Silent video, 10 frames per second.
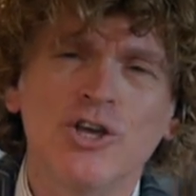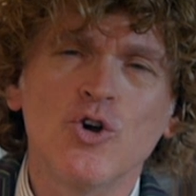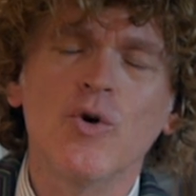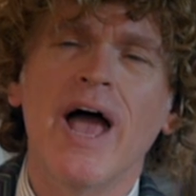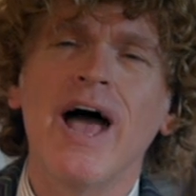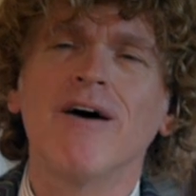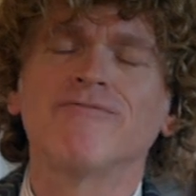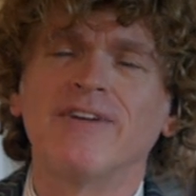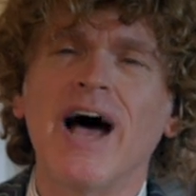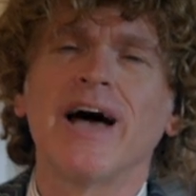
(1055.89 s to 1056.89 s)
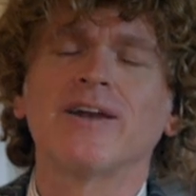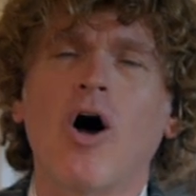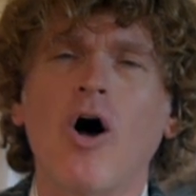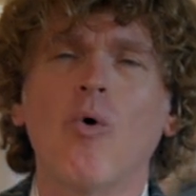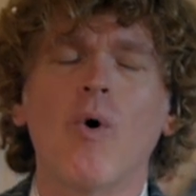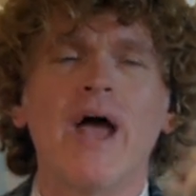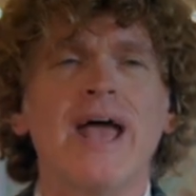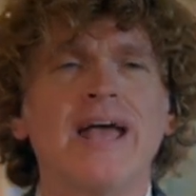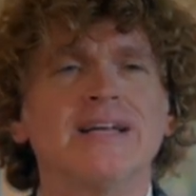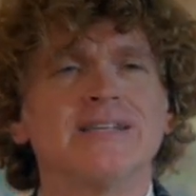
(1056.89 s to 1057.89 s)
you have not
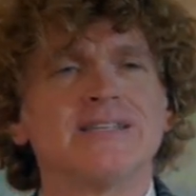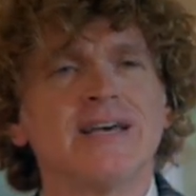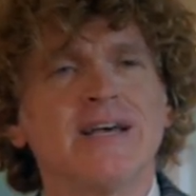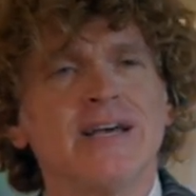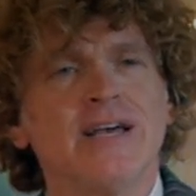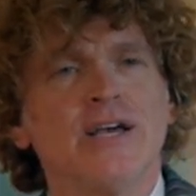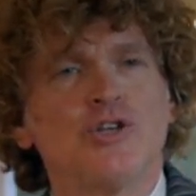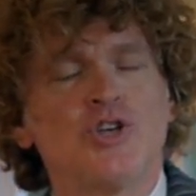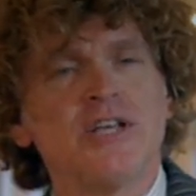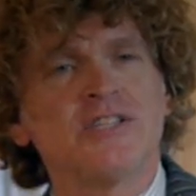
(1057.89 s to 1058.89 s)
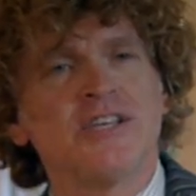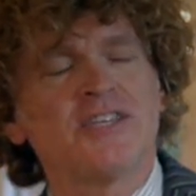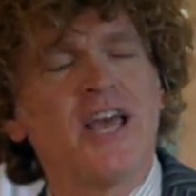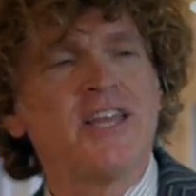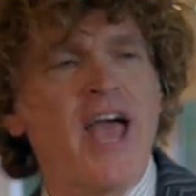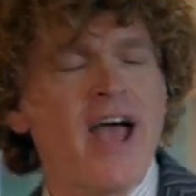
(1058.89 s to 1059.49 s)
always Jesus said you